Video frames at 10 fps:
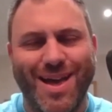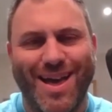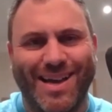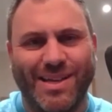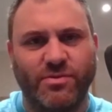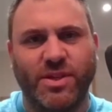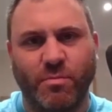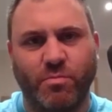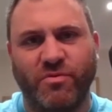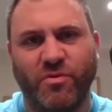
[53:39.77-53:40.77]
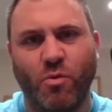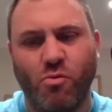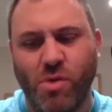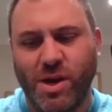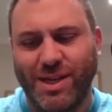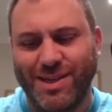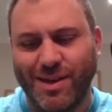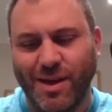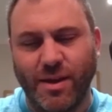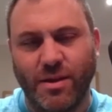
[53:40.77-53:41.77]
as I've said before already
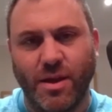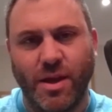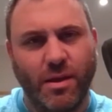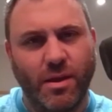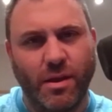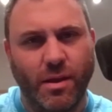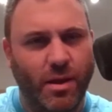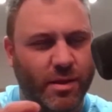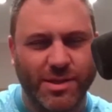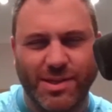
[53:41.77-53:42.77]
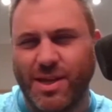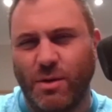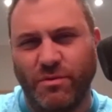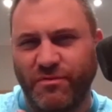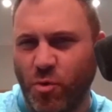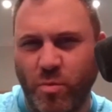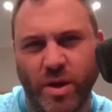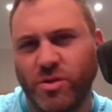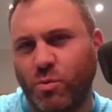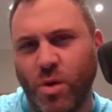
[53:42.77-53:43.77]
today, it doesn't tell the full
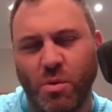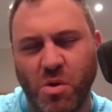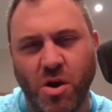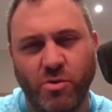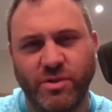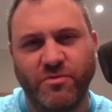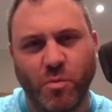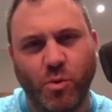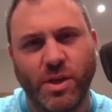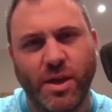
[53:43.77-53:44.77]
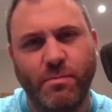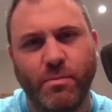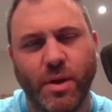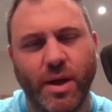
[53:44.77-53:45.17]
picture of where we are as a football team.